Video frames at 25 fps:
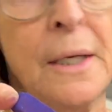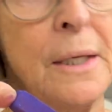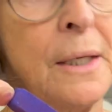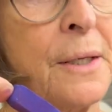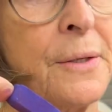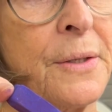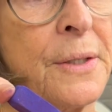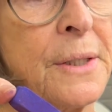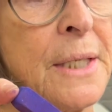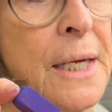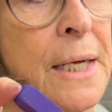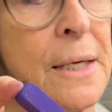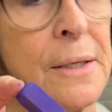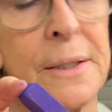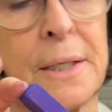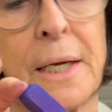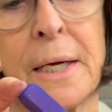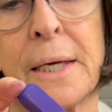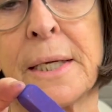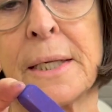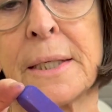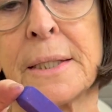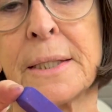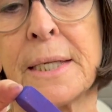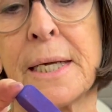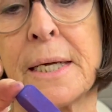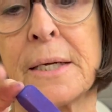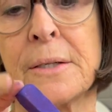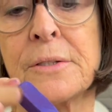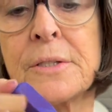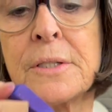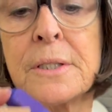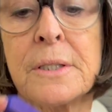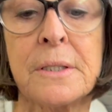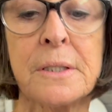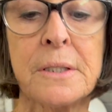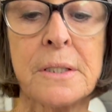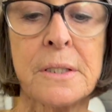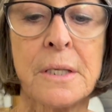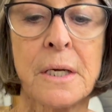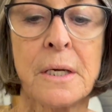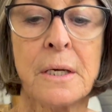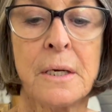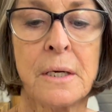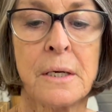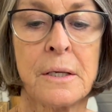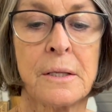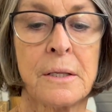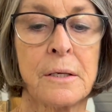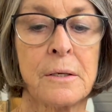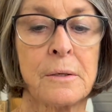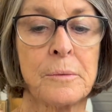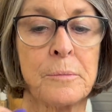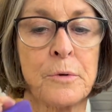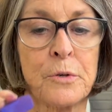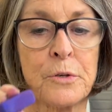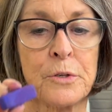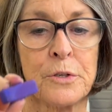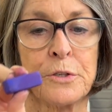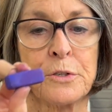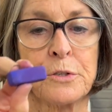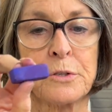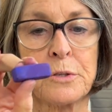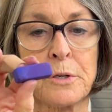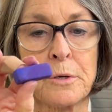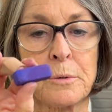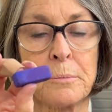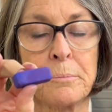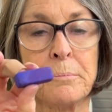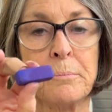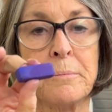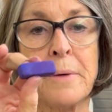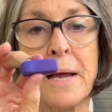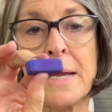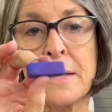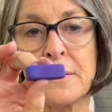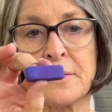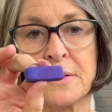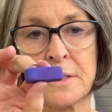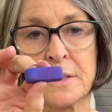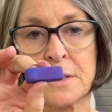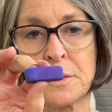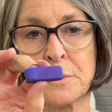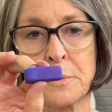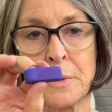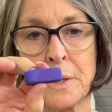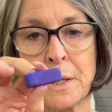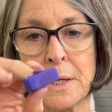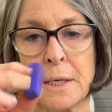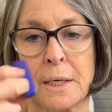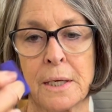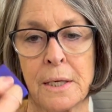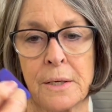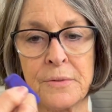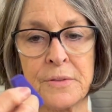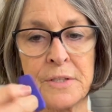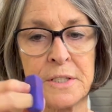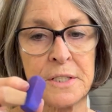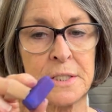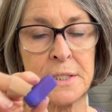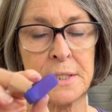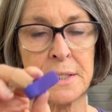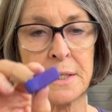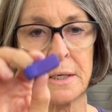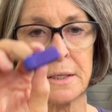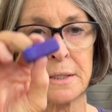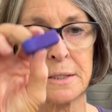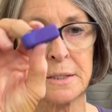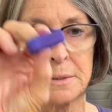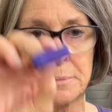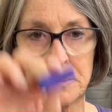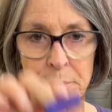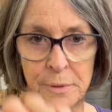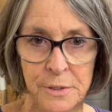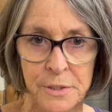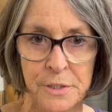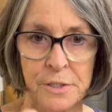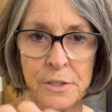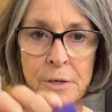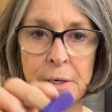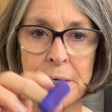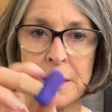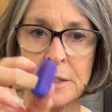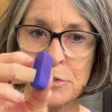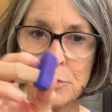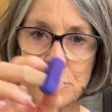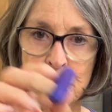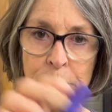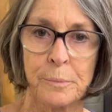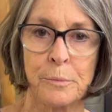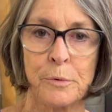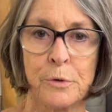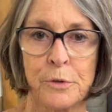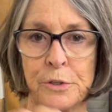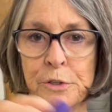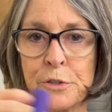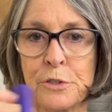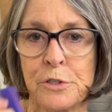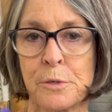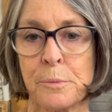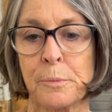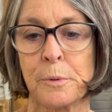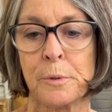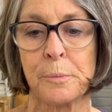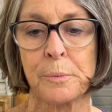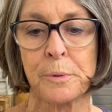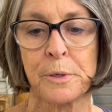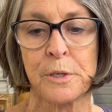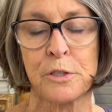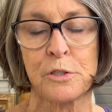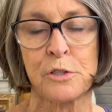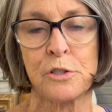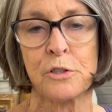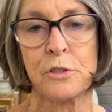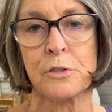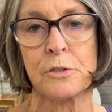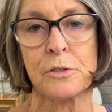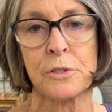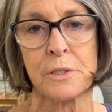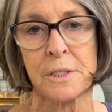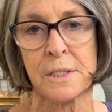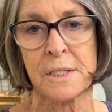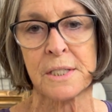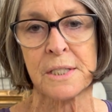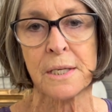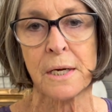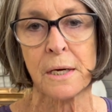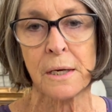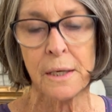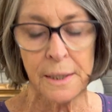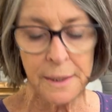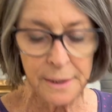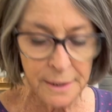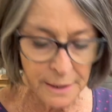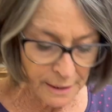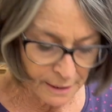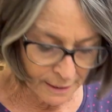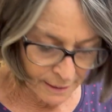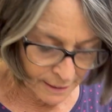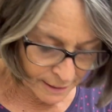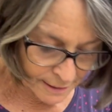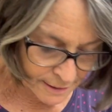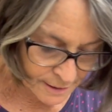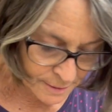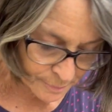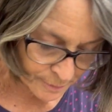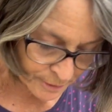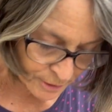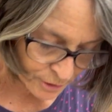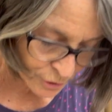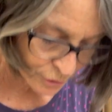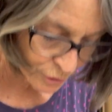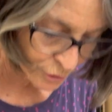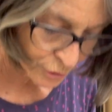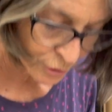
and the Town Diane Townsends, they're more they're made this way and this size because they're actually more usable because okay. you use the side as much as